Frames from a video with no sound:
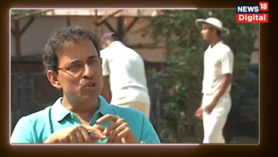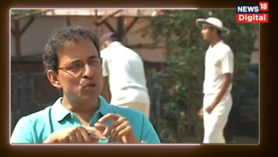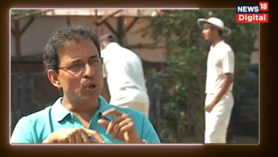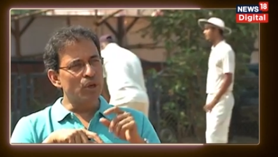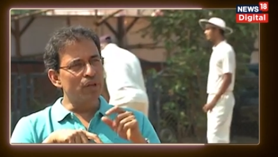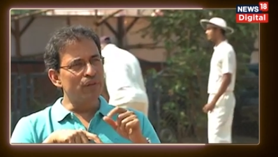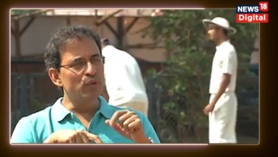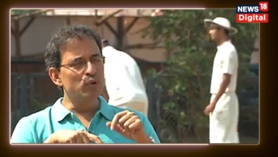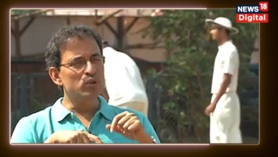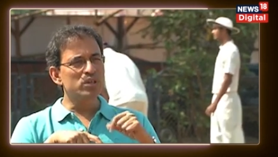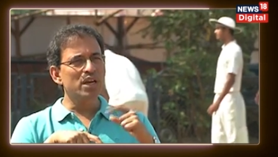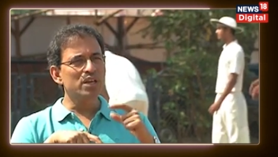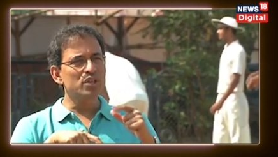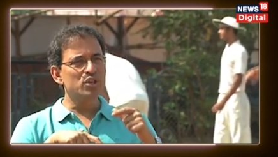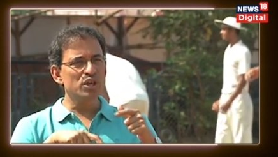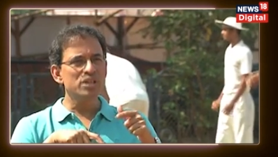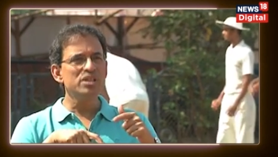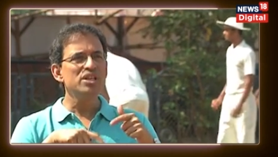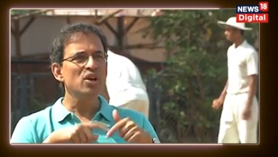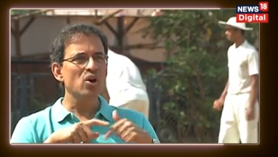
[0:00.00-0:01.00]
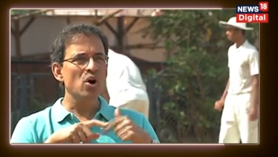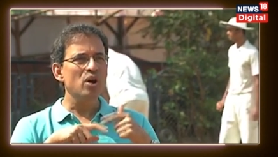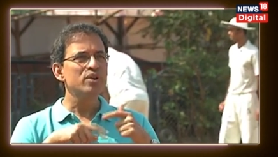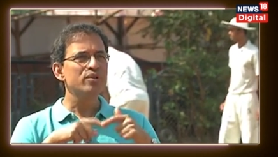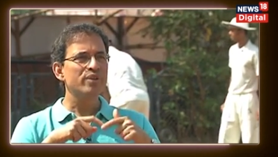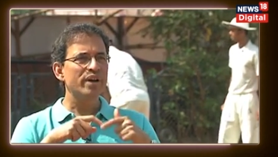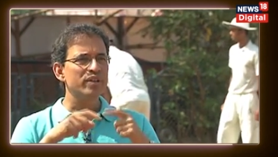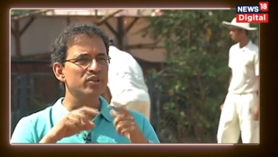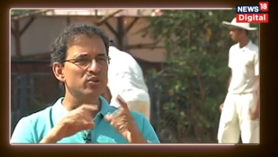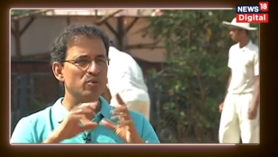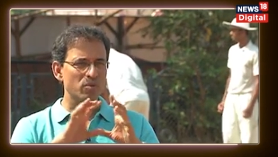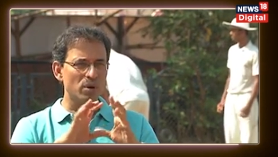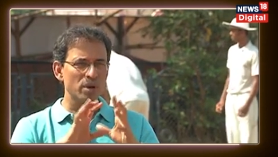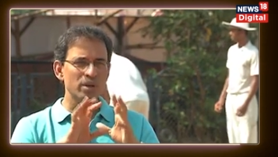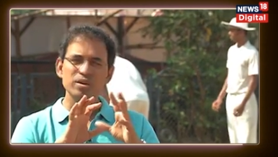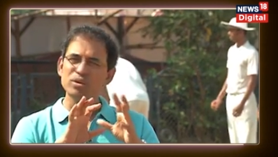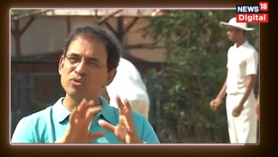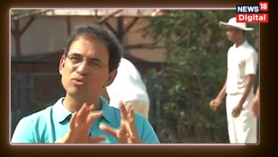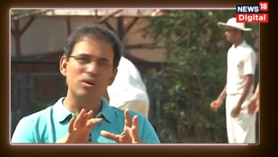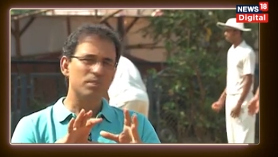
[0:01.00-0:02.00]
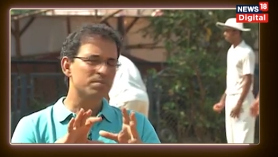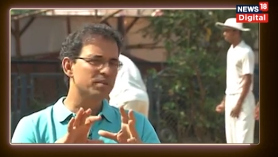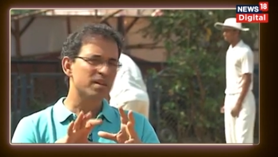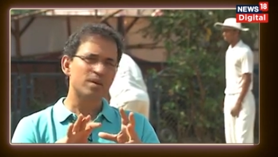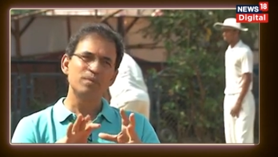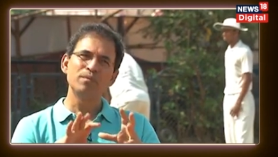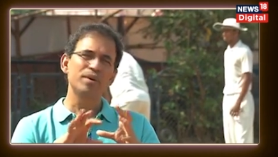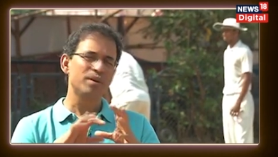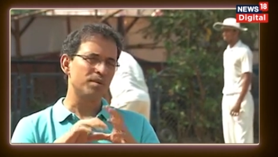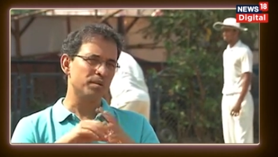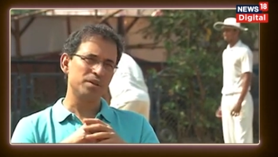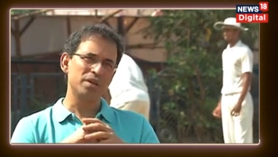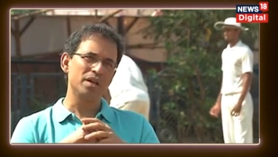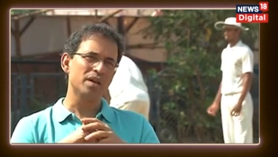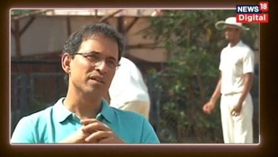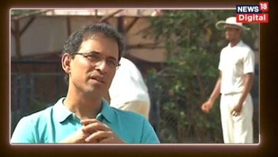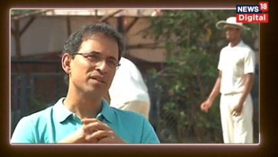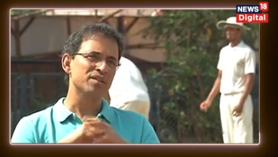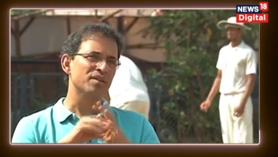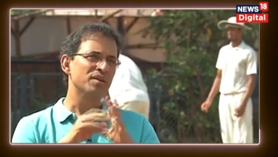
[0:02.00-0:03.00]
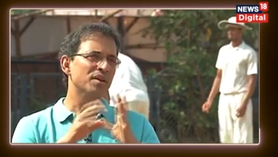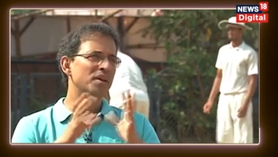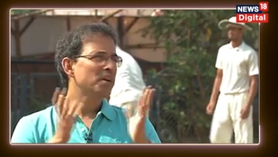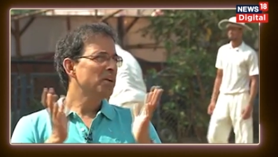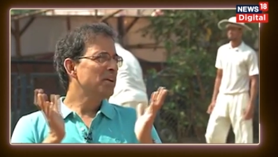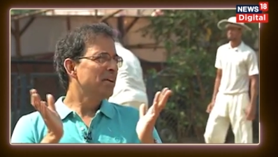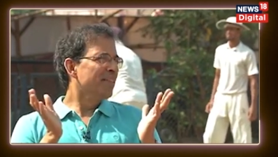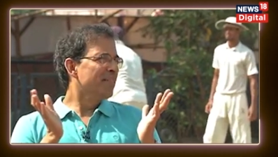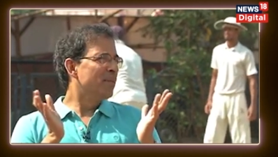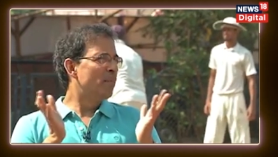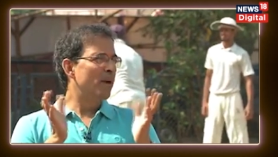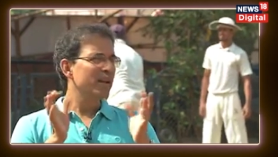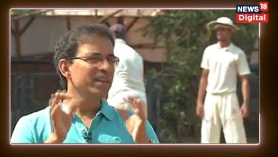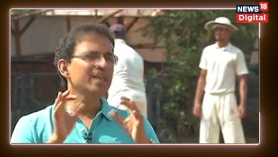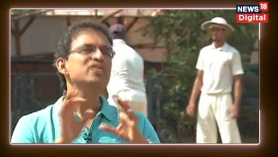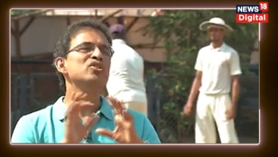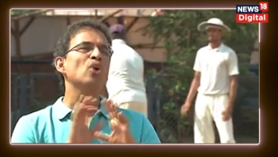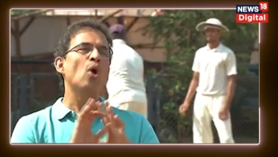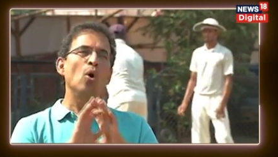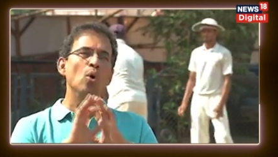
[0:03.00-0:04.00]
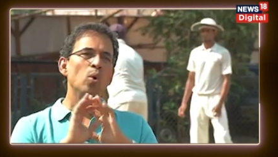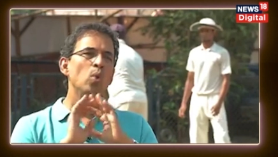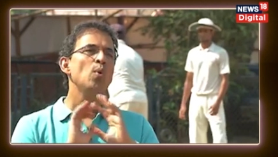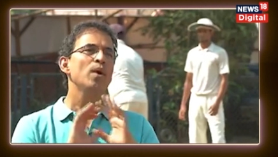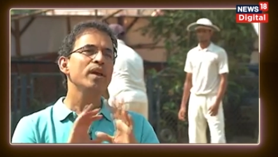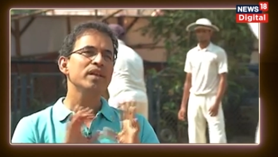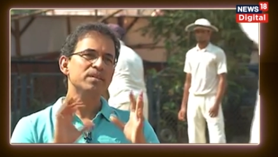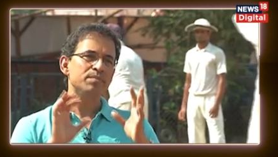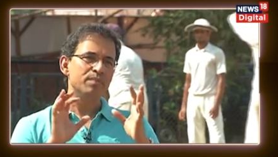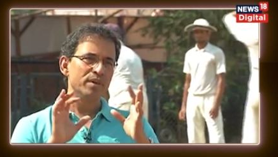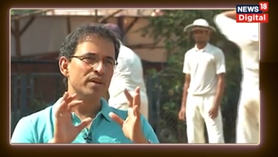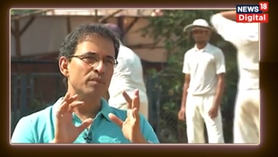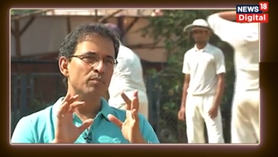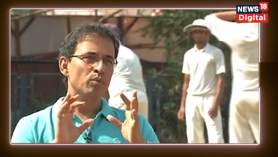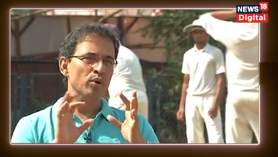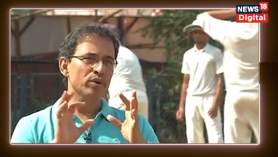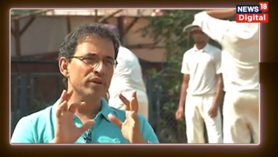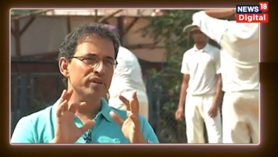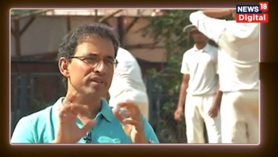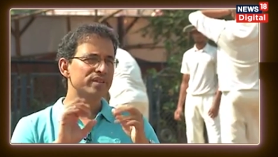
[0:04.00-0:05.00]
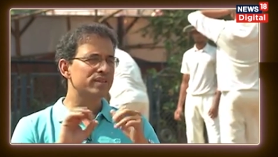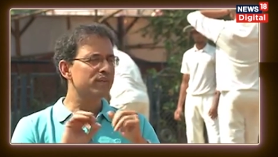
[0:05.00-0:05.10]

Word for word: So if you start chasing contracts, your quality drops somewhere or the other. So the money's always been a bonus.